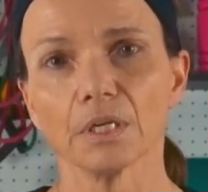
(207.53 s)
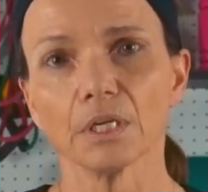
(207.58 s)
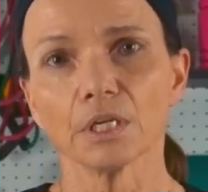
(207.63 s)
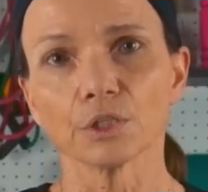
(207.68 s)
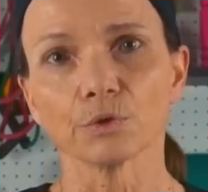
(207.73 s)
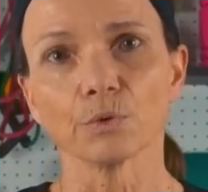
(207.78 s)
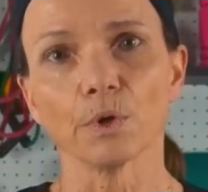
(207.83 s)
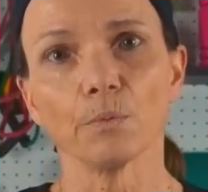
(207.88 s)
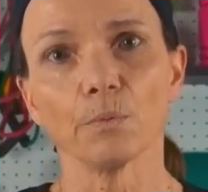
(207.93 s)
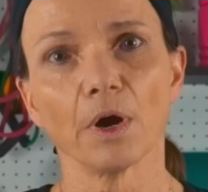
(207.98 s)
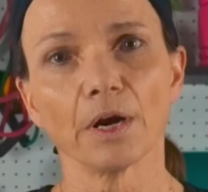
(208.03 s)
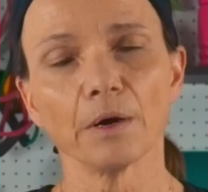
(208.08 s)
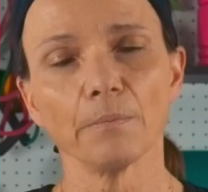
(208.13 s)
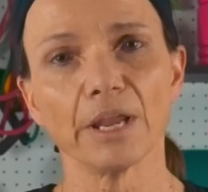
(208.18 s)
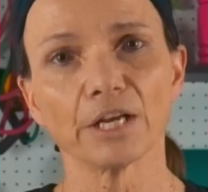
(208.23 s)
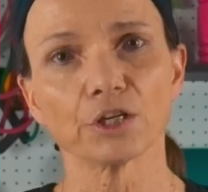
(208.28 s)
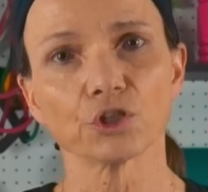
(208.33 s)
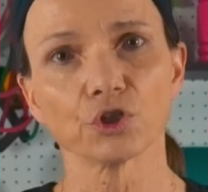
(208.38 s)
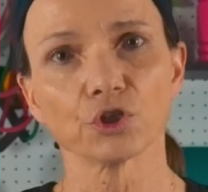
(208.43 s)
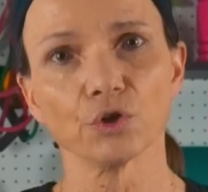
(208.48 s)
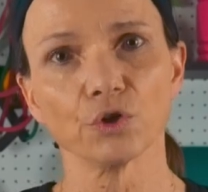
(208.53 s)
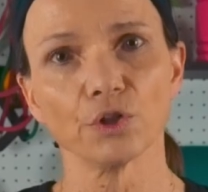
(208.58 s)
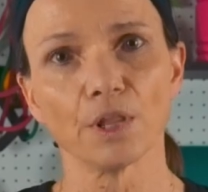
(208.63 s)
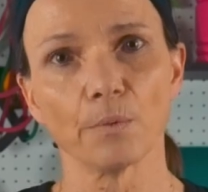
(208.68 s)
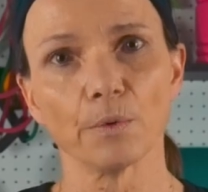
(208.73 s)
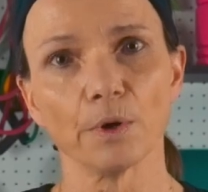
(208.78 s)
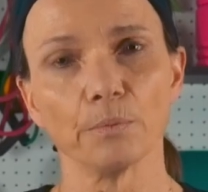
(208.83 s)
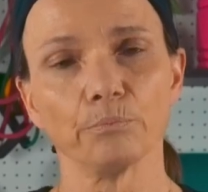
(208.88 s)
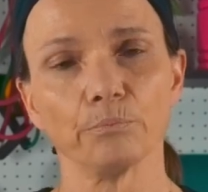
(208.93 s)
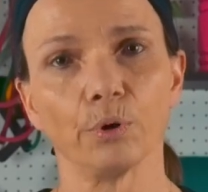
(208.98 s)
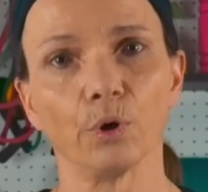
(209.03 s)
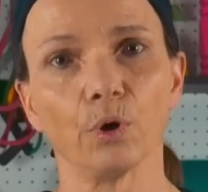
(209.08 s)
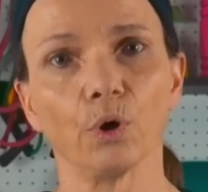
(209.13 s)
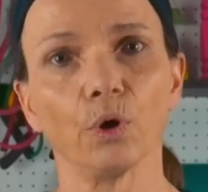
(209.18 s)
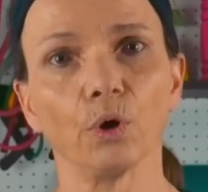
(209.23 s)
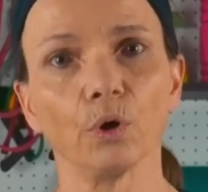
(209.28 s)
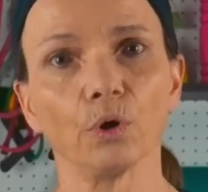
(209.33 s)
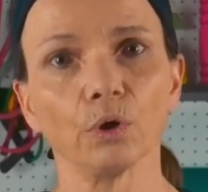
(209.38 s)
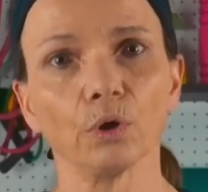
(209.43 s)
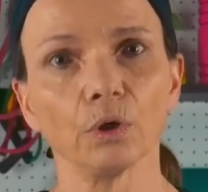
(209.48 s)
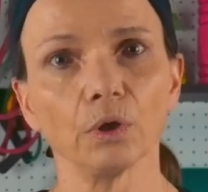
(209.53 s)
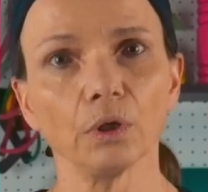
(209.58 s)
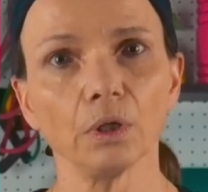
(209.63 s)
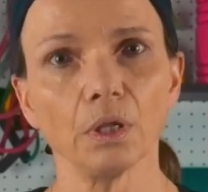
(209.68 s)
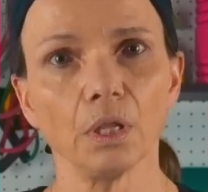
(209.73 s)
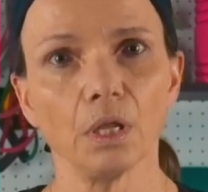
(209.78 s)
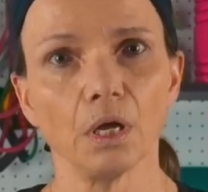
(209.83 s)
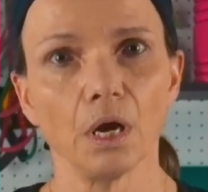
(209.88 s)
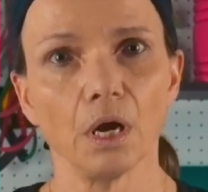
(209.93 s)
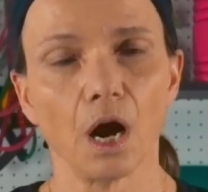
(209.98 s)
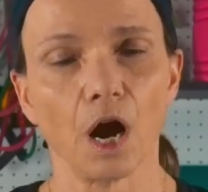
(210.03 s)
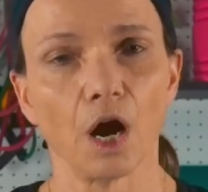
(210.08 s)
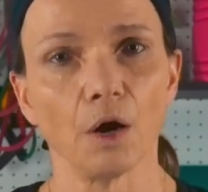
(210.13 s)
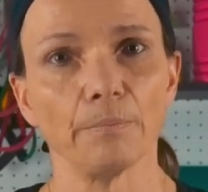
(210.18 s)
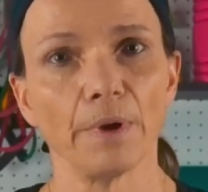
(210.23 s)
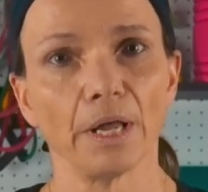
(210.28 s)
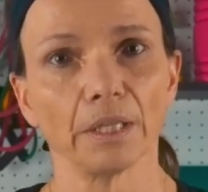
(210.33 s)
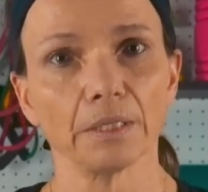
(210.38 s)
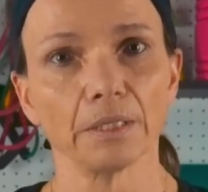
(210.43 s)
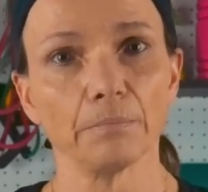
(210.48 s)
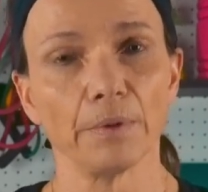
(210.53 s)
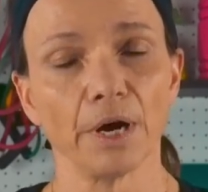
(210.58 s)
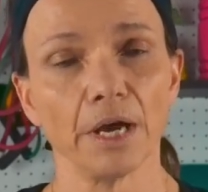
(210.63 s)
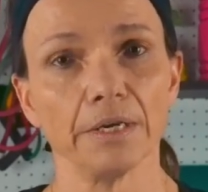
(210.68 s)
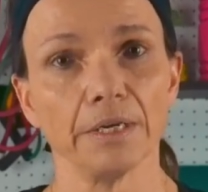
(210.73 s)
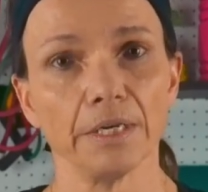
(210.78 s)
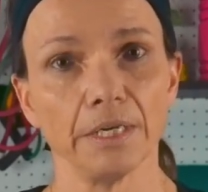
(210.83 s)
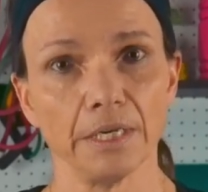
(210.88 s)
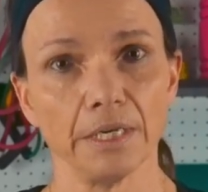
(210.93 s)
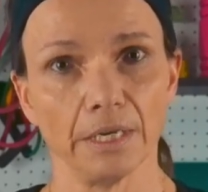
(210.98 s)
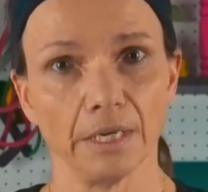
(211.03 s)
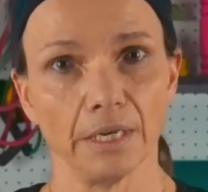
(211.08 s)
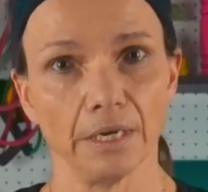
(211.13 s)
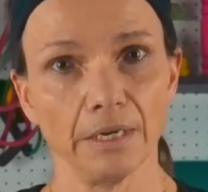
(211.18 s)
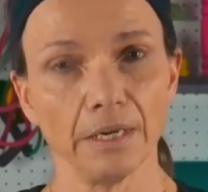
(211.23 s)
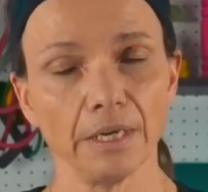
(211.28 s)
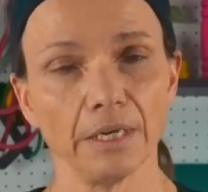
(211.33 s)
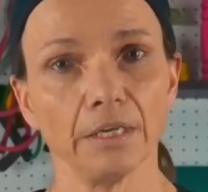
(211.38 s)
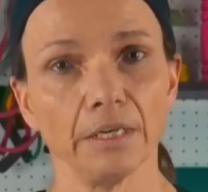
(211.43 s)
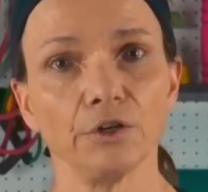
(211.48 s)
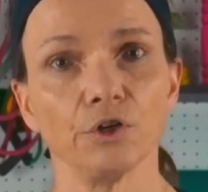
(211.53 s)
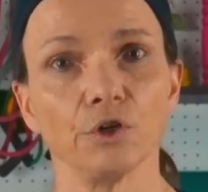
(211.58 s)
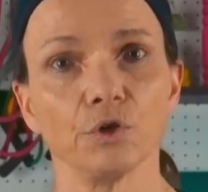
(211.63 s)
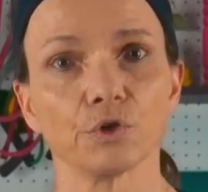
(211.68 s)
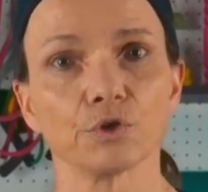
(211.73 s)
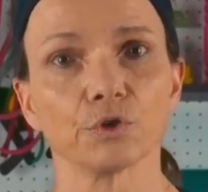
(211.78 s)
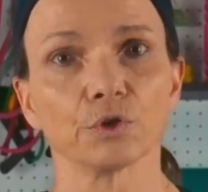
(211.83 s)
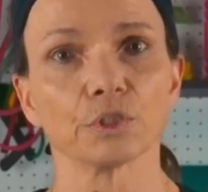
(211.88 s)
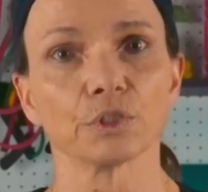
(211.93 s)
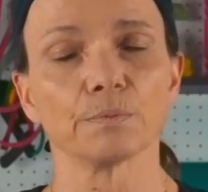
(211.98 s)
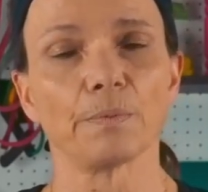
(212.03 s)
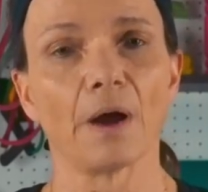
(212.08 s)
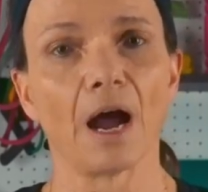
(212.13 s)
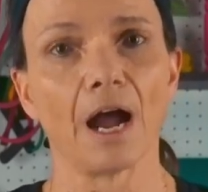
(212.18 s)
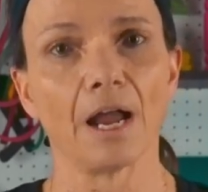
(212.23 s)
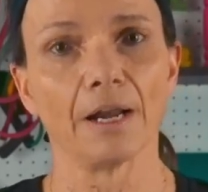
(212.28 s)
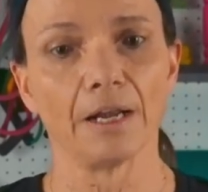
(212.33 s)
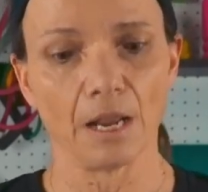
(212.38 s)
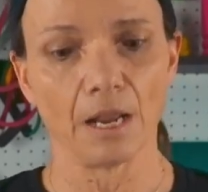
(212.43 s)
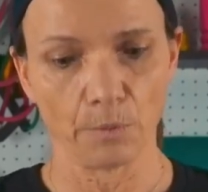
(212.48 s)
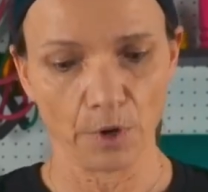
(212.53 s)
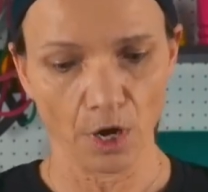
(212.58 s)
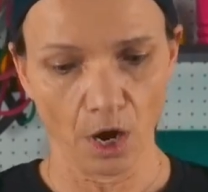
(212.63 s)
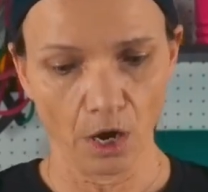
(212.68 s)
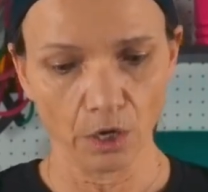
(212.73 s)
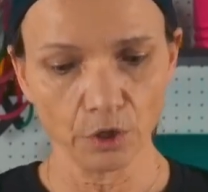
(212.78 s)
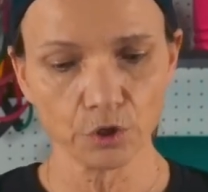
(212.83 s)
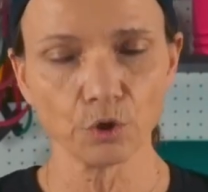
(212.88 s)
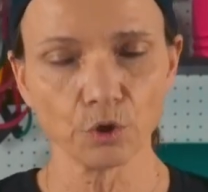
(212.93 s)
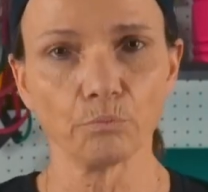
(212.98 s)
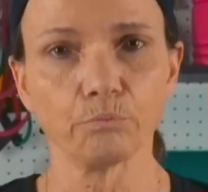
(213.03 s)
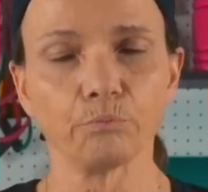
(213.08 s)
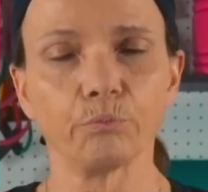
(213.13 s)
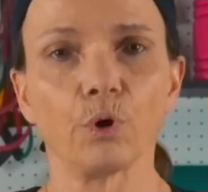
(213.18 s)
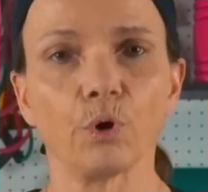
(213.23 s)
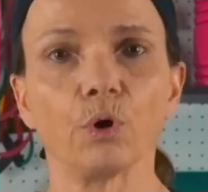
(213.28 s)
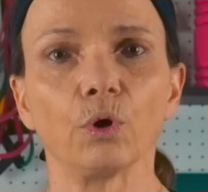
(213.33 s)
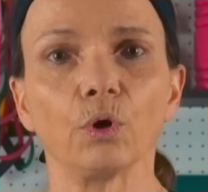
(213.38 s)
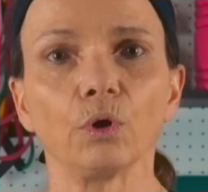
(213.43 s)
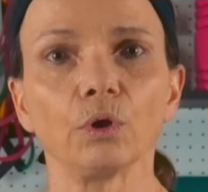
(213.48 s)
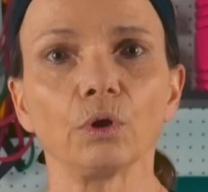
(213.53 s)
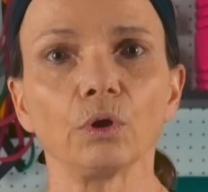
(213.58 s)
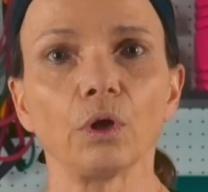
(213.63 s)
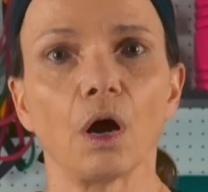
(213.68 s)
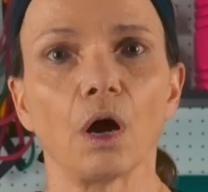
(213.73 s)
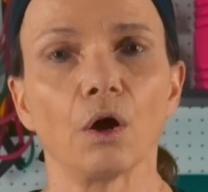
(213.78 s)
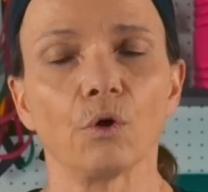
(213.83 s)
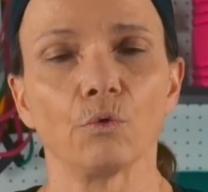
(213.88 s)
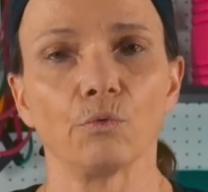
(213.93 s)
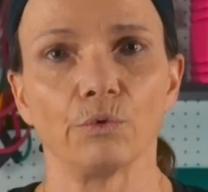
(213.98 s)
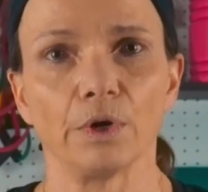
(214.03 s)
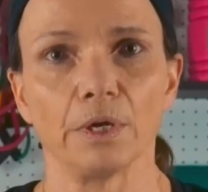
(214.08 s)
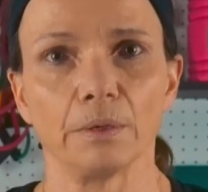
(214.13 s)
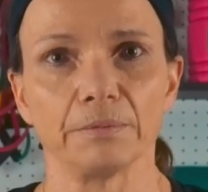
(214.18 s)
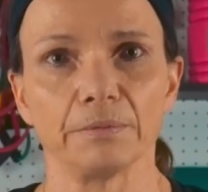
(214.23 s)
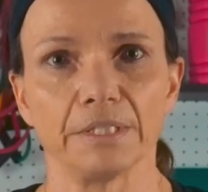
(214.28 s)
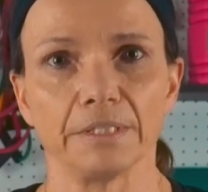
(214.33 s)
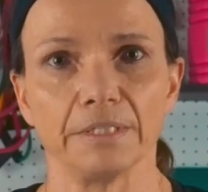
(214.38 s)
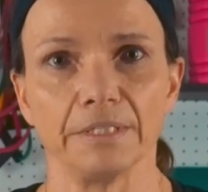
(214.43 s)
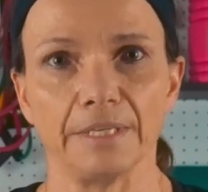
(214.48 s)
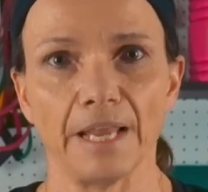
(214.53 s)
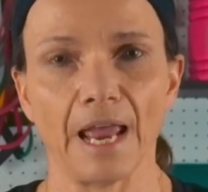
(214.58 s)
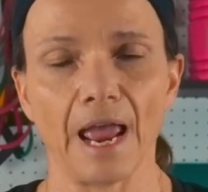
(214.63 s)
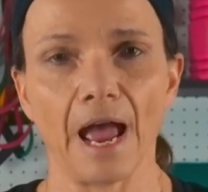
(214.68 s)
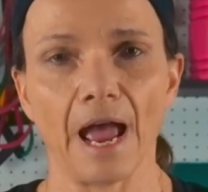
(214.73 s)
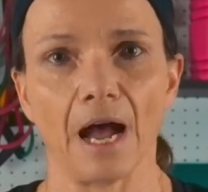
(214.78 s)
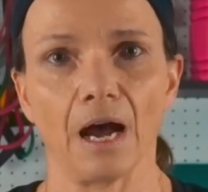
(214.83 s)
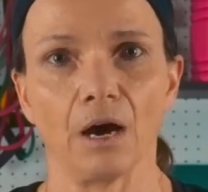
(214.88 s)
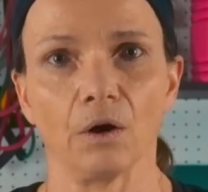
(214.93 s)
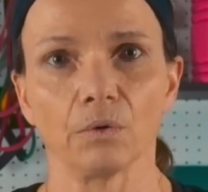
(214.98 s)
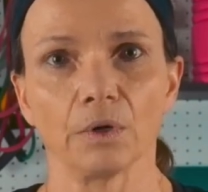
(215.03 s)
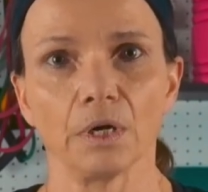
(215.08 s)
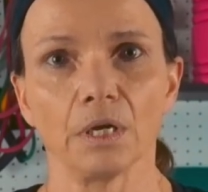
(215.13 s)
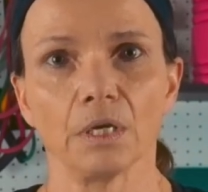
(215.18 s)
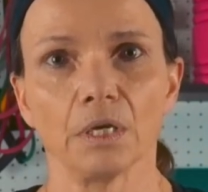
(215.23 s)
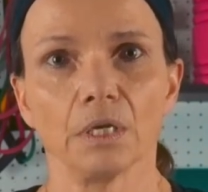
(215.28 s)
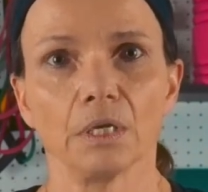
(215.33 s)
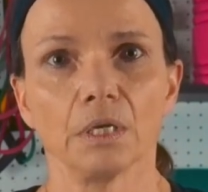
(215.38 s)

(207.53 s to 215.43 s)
So we want to make sure that we pull our belly button in neutral spine, and we also pull our ribs down